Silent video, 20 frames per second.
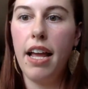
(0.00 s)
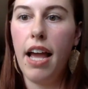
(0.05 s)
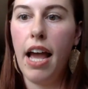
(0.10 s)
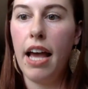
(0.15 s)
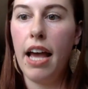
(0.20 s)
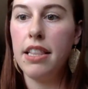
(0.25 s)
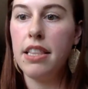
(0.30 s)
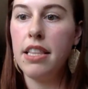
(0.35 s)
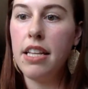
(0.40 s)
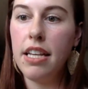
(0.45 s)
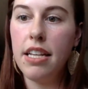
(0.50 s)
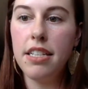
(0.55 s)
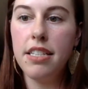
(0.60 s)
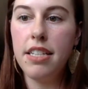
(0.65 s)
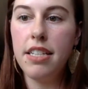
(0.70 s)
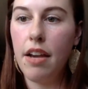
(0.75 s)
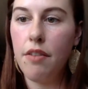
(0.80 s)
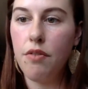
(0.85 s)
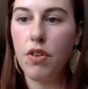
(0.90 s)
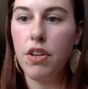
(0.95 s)
at
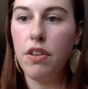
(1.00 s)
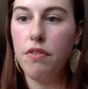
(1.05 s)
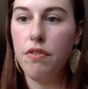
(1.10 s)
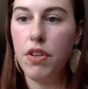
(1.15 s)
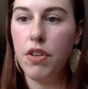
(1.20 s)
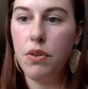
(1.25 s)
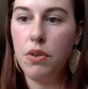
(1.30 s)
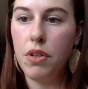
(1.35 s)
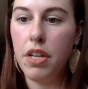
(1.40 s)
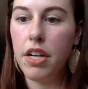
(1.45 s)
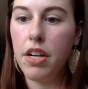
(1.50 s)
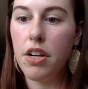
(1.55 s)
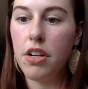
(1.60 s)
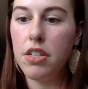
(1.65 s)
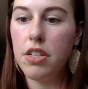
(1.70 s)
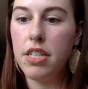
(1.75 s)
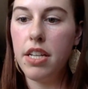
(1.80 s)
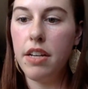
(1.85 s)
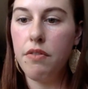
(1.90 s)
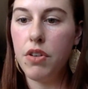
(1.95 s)
least every few
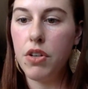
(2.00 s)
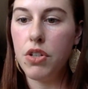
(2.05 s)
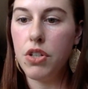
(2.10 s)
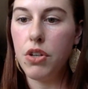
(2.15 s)
years if you're